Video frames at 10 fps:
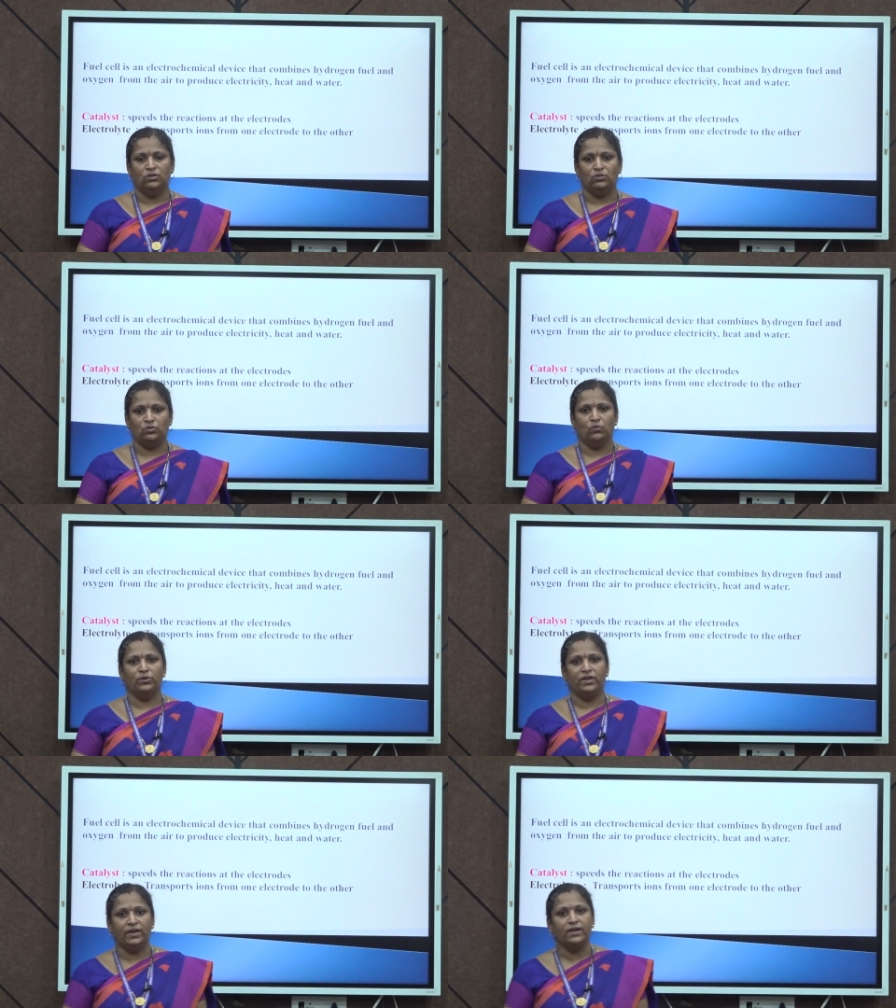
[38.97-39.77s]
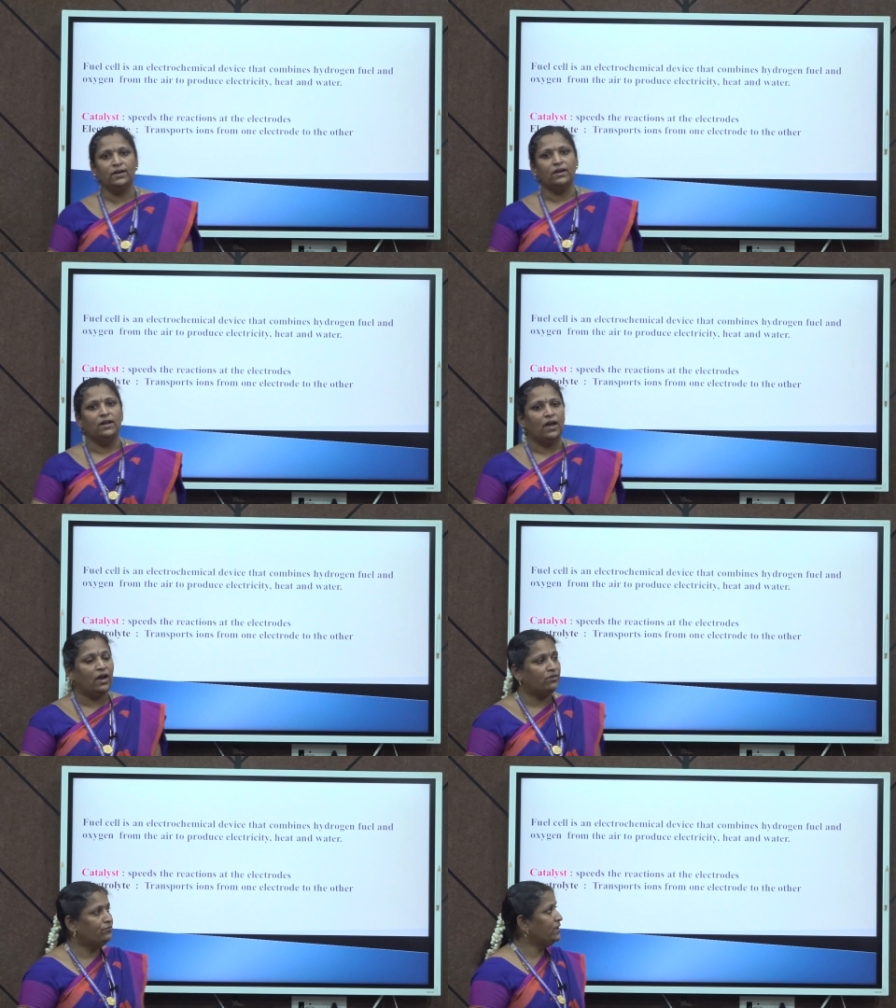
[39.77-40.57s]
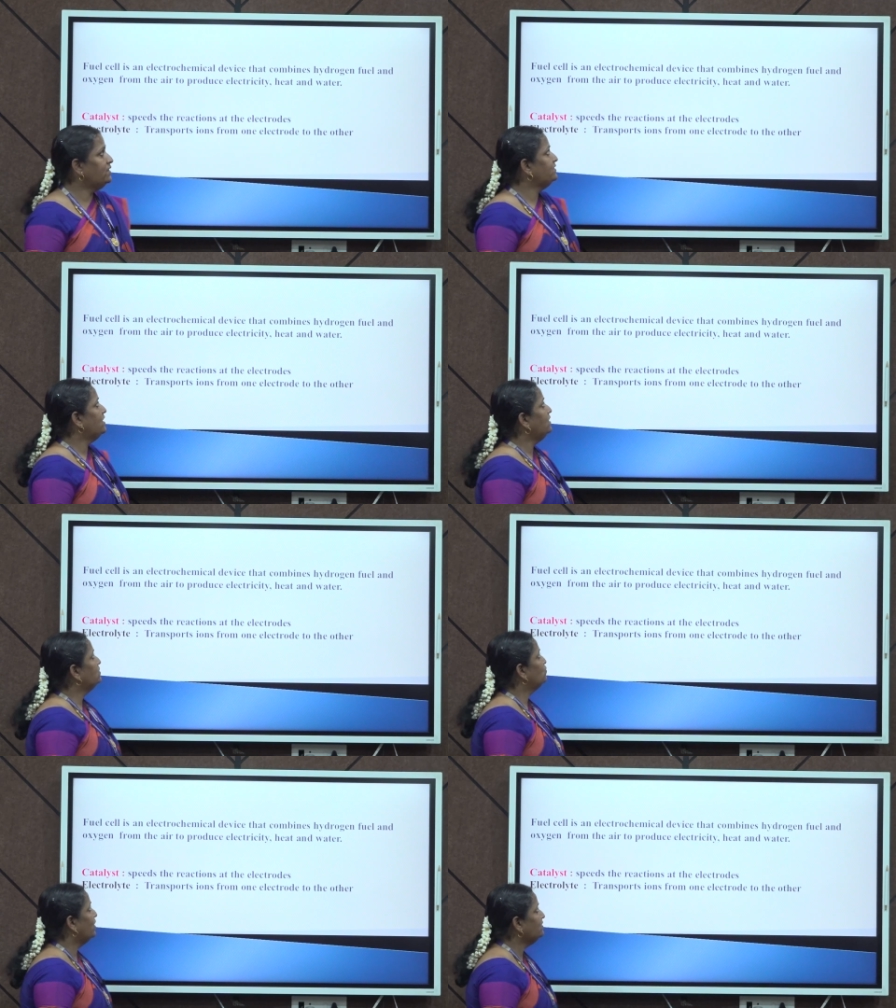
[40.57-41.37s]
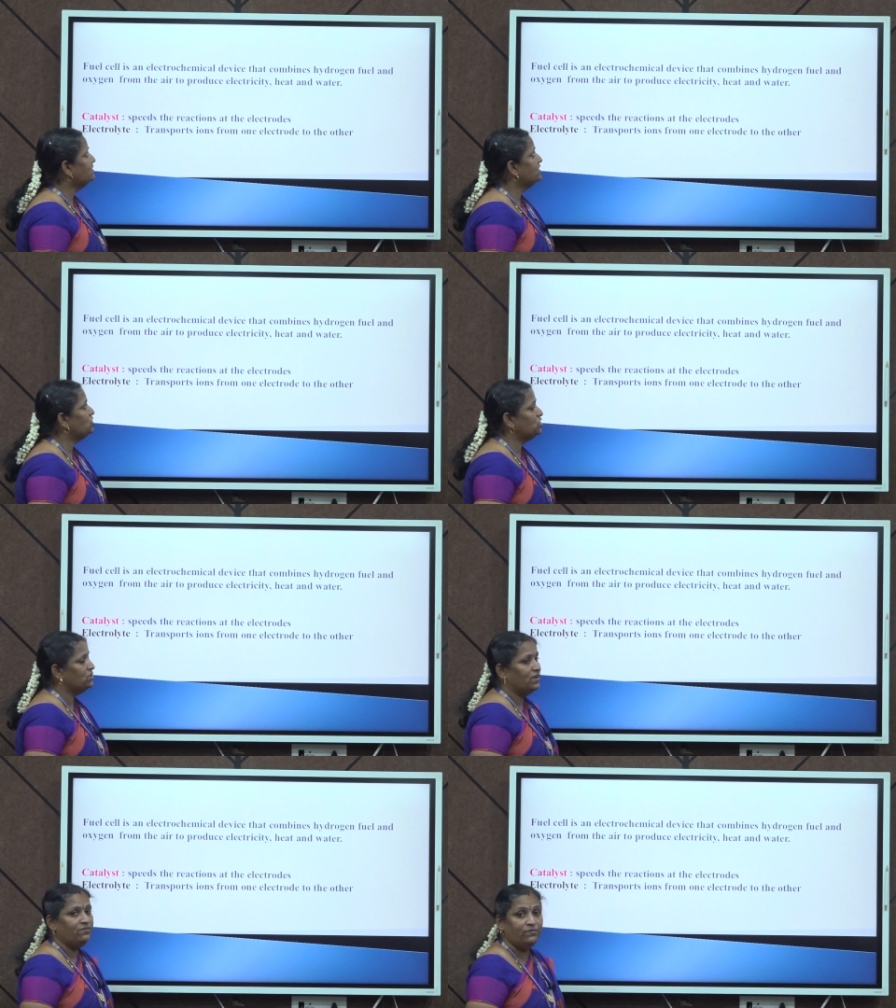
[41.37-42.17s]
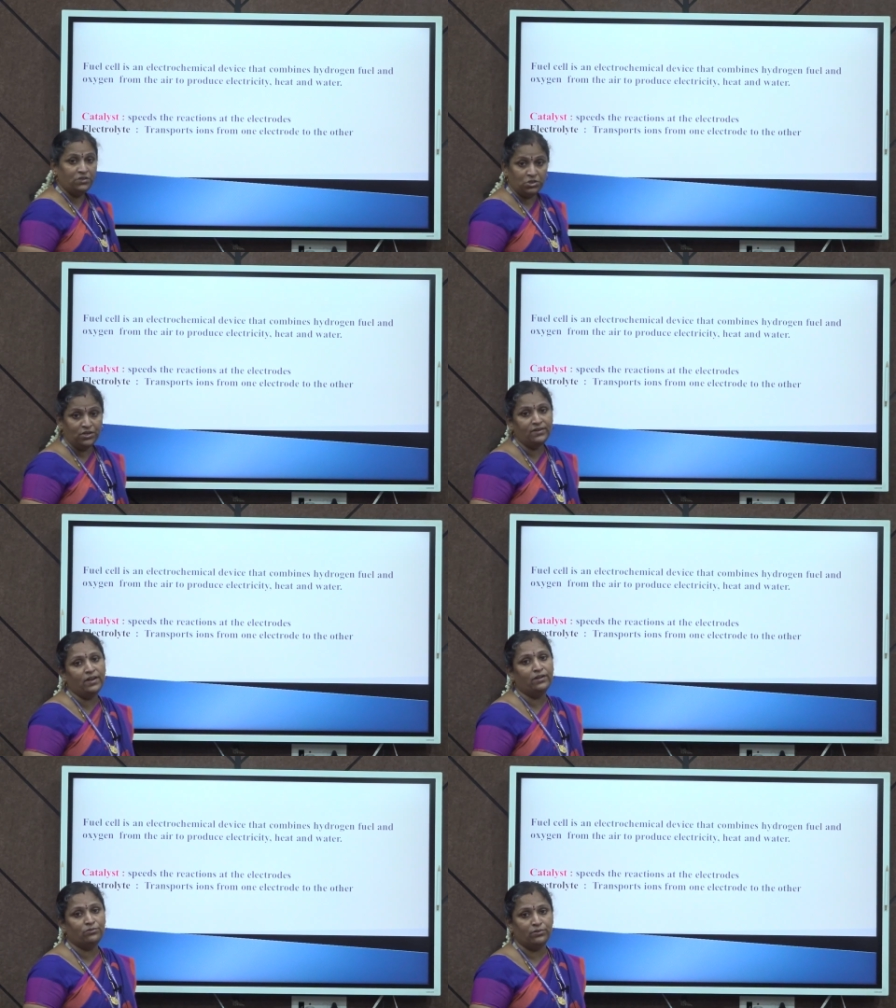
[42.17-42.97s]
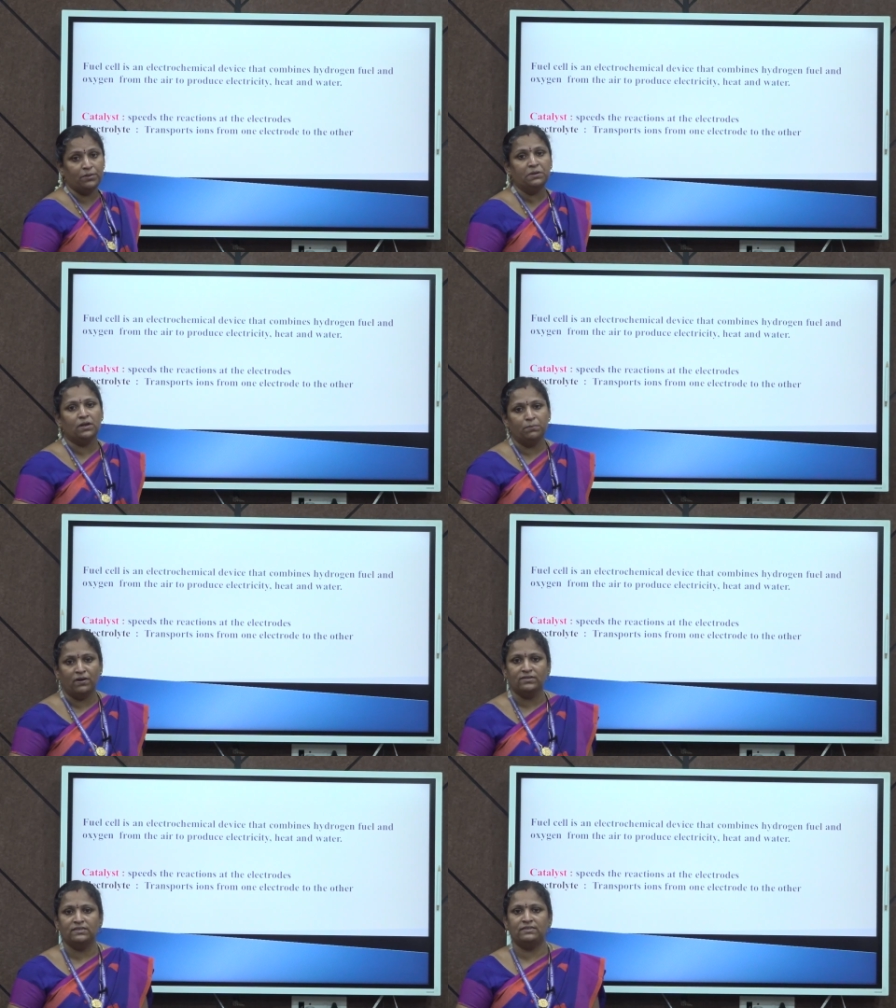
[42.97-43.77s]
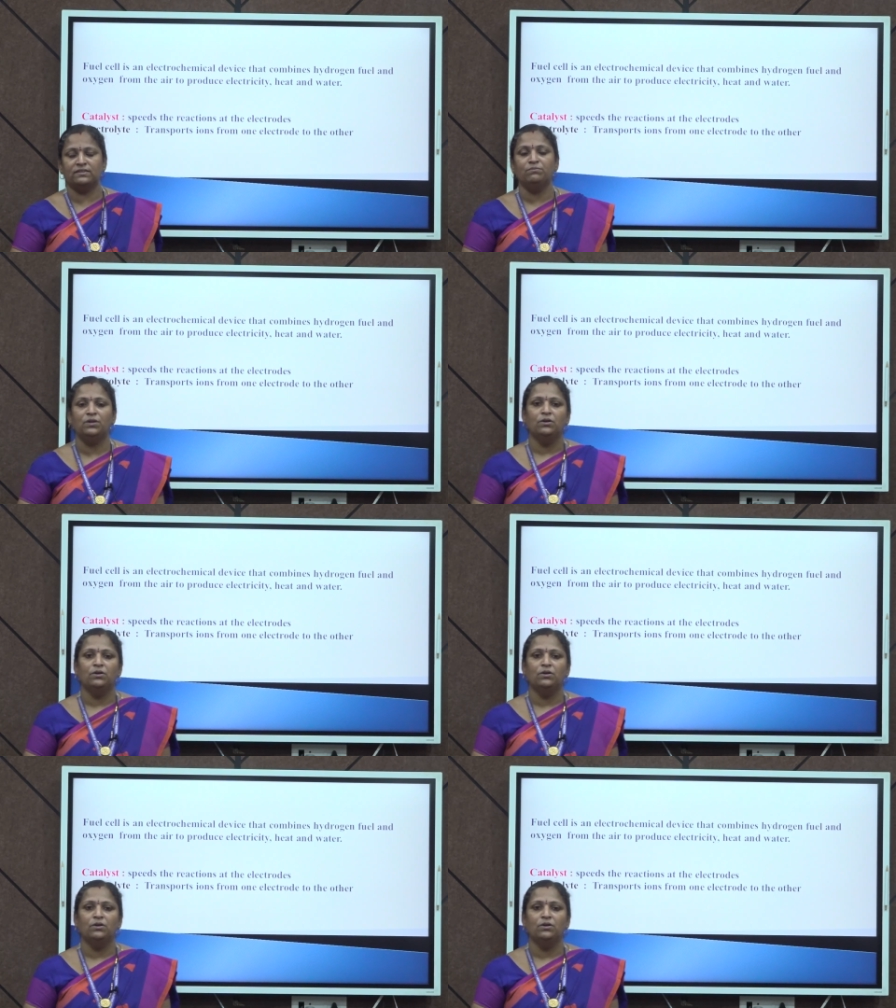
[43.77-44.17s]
So, here our fuel cell is one such efficient electrochemical power system